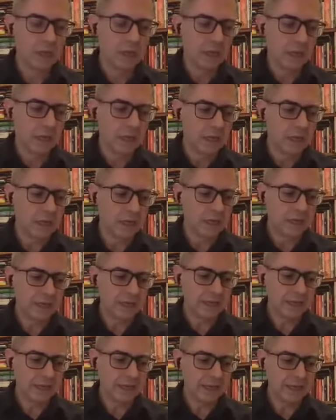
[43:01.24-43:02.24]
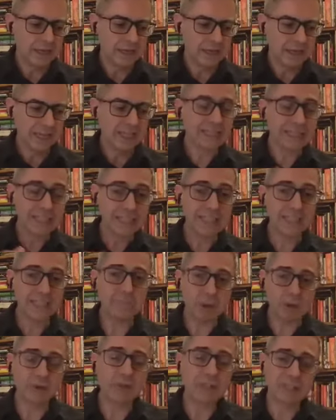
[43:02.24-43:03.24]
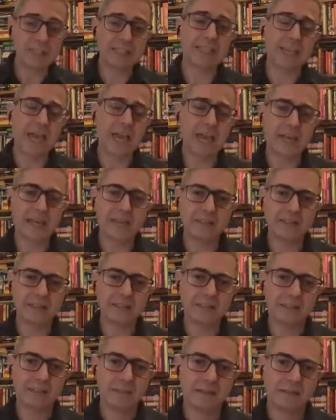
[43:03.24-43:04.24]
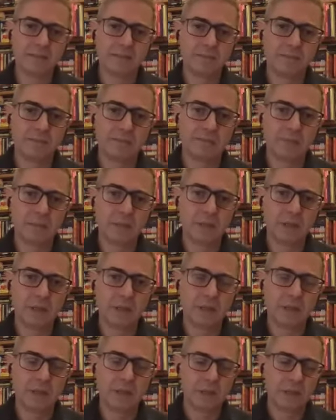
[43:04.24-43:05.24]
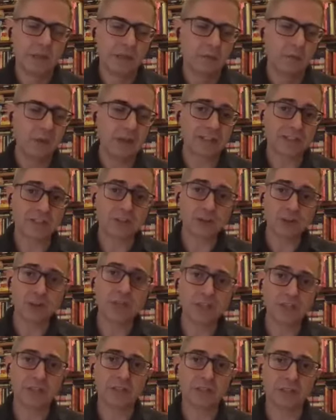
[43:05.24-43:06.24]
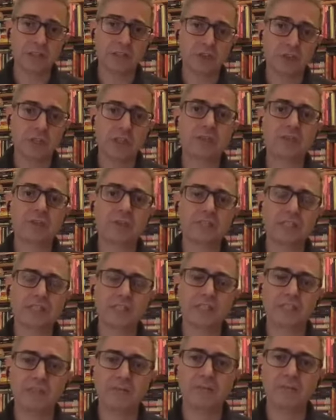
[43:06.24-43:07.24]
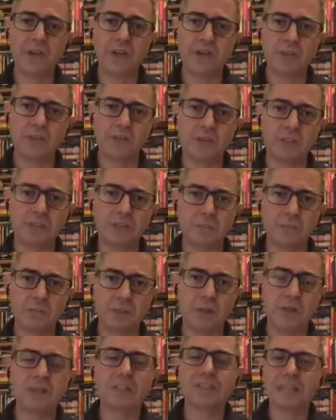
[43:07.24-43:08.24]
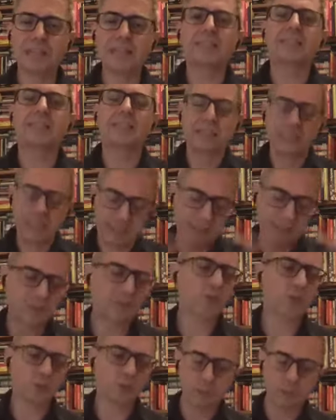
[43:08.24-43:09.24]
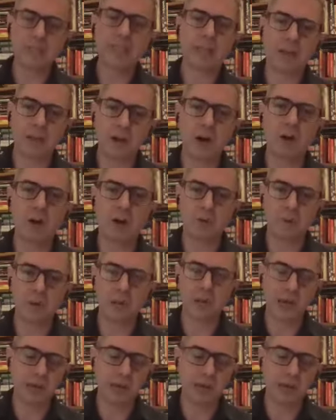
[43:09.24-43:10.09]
And that's about the scale. We are triggered to increase these figures because that's in the social media economy.